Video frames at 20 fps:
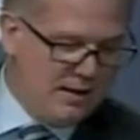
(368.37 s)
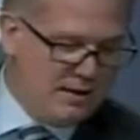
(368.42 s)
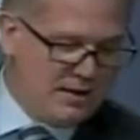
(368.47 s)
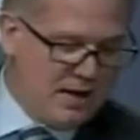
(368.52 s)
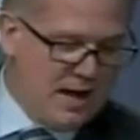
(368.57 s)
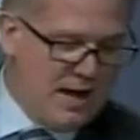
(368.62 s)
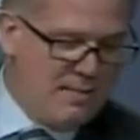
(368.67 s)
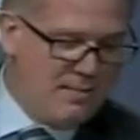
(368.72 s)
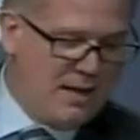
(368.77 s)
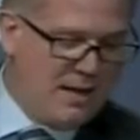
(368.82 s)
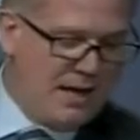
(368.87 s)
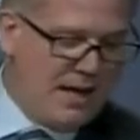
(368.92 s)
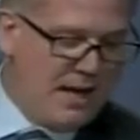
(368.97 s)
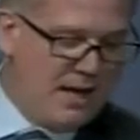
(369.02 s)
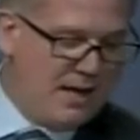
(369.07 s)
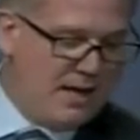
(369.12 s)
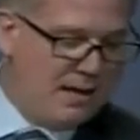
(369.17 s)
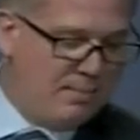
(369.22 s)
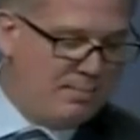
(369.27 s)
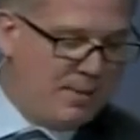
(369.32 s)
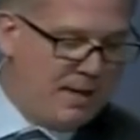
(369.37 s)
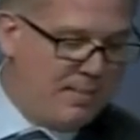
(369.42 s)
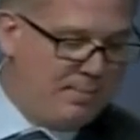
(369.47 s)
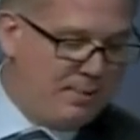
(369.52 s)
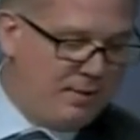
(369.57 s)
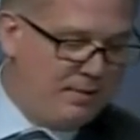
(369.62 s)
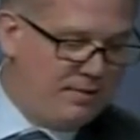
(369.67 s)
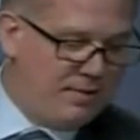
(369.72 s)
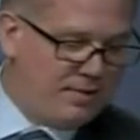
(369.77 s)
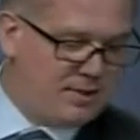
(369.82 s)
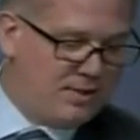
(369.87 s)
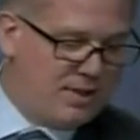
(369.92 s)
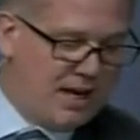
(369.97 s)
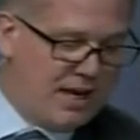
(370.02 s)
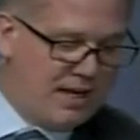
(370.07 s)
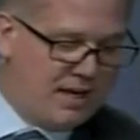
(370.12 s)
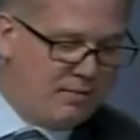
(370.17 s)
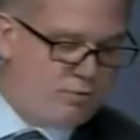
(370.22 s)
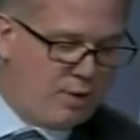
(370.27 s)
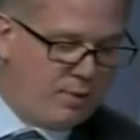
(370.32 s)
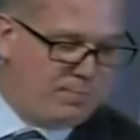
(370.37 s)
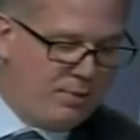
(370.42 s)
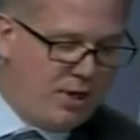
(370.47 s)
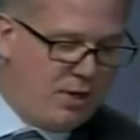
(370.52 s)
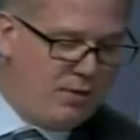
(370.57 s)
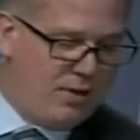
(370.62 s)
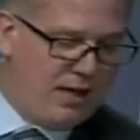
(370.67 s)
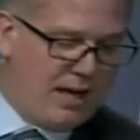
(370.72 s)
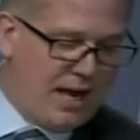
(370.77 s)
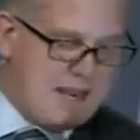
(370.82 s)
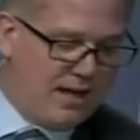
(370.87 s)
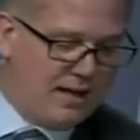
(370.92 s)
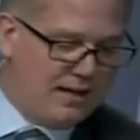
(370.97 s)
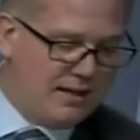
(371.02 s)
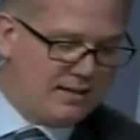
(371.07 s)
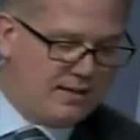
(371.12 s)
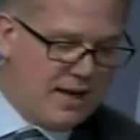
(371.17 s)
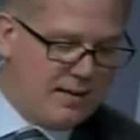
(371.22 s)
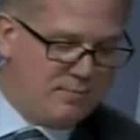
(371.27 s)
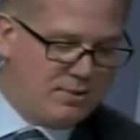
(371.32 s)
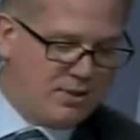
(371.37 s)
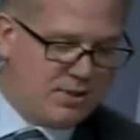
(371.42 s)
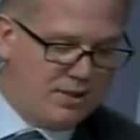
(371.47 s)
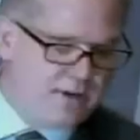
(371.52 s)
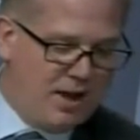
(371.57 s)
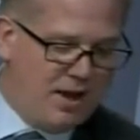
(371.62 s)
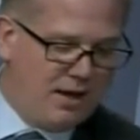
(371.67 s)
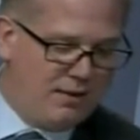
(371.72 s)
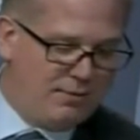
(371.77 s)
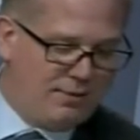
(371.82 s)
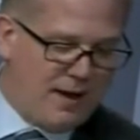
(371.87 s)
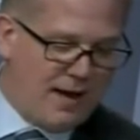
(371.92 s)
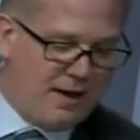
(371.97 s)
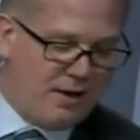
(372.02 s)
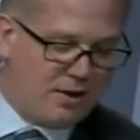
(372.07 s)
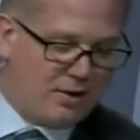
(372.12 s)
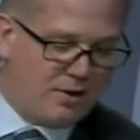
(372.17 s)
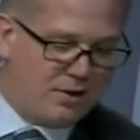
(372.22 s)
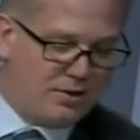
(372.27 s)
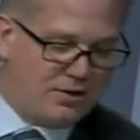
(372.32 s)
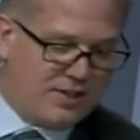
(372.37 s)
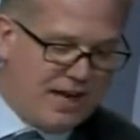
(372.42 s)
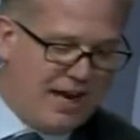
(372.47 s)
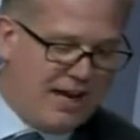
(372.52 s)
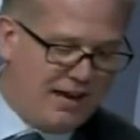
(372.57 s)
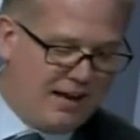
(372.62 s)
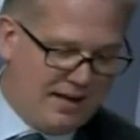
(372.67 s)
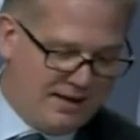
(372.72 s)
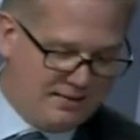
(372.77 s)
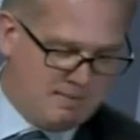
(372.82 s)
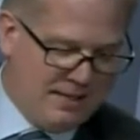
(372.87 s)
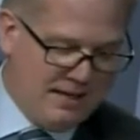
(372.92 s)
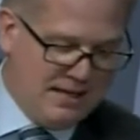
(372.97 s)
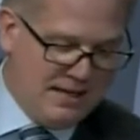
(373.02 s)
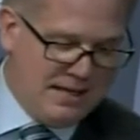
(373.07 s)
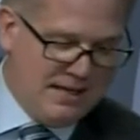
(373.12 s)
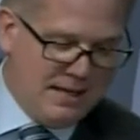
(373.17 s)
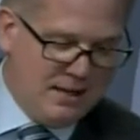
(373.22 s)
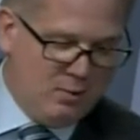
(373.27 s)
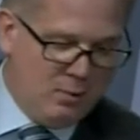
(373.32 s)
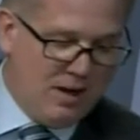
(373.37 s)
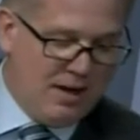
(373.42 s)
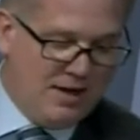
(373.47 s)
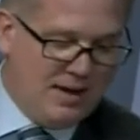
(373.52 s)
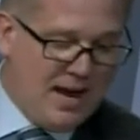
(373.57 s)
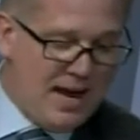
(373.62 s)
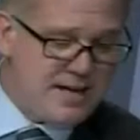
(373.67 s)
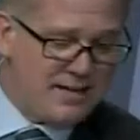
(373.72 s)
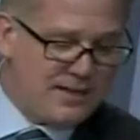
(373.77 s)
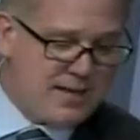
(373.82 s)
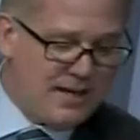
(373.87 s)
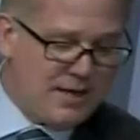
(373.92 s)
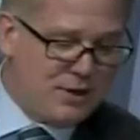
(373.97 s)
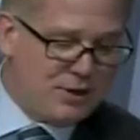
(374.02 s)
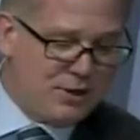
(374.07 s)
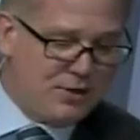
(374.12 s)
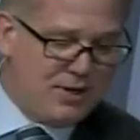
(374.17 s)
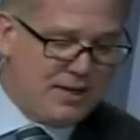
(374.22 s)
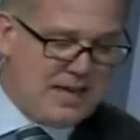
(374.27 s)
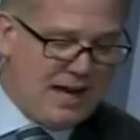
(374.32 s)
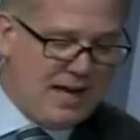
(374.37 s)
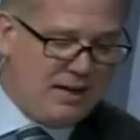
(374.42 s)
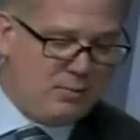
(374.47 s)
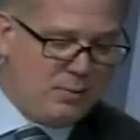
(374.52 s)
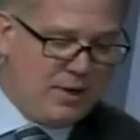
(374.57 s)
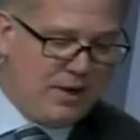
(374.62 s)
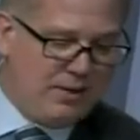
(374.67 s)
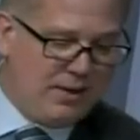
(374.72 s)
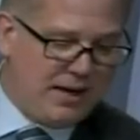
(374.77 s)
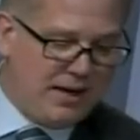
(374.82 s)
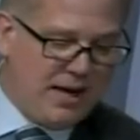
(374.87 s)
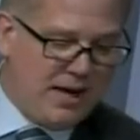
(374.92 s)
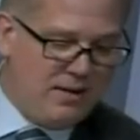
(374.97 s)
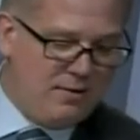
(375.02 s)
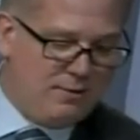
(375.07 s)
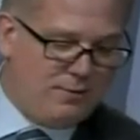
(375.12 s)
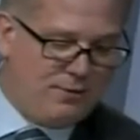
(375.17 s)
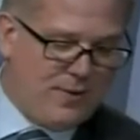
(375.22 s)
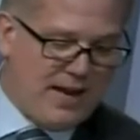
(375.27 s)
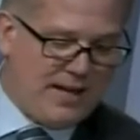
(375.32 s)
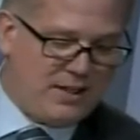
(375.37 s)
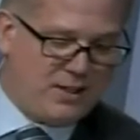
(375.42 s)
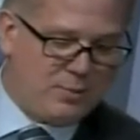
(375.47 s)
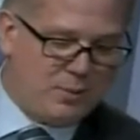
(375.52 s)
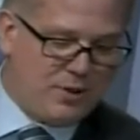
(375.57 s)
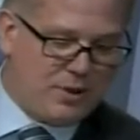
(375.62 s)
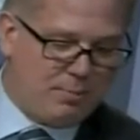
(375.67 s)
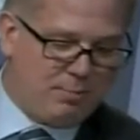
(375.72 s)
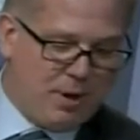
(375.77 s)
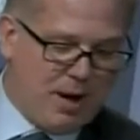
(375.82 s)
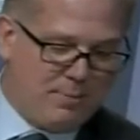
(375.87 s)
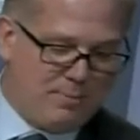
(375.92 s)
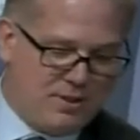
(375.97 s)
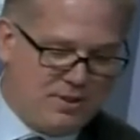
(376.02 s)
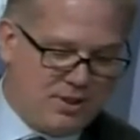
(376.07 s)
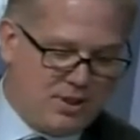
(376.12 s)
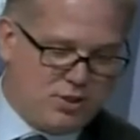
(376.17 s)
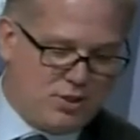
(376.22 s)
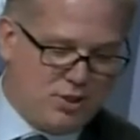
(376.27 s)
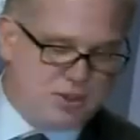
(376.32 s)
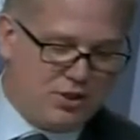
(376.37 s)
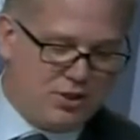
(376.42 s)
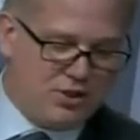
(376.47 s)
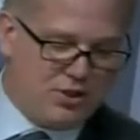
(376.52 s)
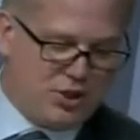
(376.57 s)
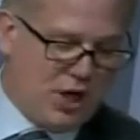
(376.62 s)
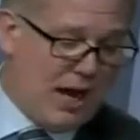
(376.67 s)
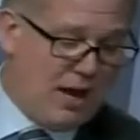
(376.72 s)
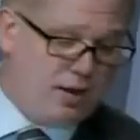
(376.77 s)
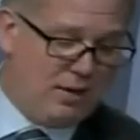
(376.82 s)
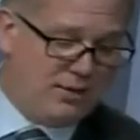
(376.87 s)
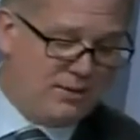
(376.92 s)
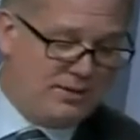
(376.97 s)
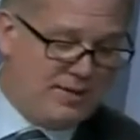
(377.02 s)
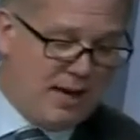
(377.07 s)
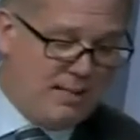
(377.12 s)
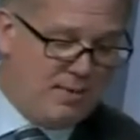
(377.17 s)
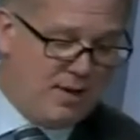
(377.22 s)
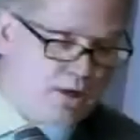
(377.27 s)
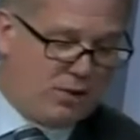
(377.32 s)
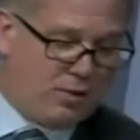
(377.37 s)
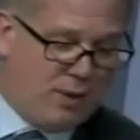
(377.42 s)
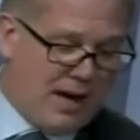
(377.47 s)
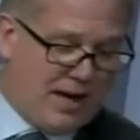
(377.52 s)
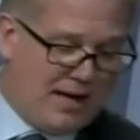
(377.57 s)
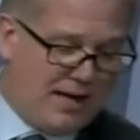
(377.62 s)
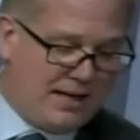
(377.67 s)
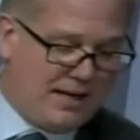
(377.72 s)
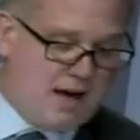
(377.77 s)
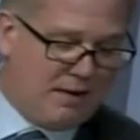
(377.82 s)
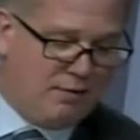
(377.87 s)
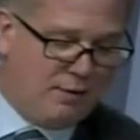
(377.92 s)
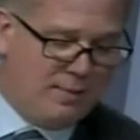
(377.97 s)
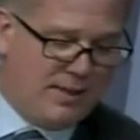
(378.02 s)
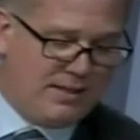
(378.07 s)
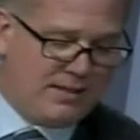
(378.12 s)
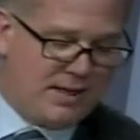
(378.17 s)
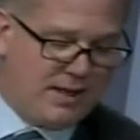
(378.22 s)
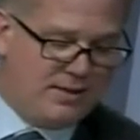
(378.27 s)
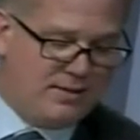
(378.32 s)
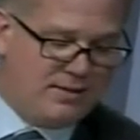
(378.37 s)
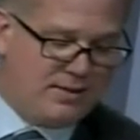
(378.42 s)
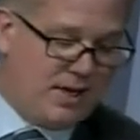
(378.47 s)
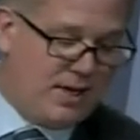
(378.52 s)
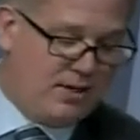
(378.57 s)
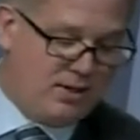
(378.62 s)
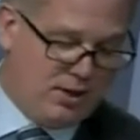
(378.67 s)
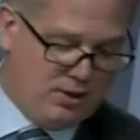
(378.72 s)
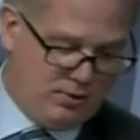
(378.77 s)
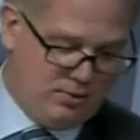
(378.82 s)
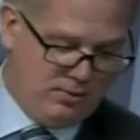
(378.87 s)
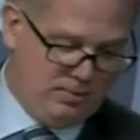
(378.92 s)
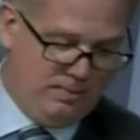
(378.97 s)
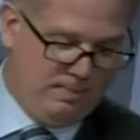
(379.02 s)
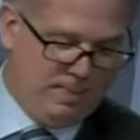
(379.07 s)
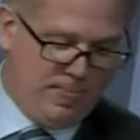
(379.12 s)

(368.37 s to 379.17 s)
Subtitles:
Time and again, the people of the state have repudiated attempts to nullify or curtail it. Well, in 1938, we are again faced with the proposition, shall democratic government continue?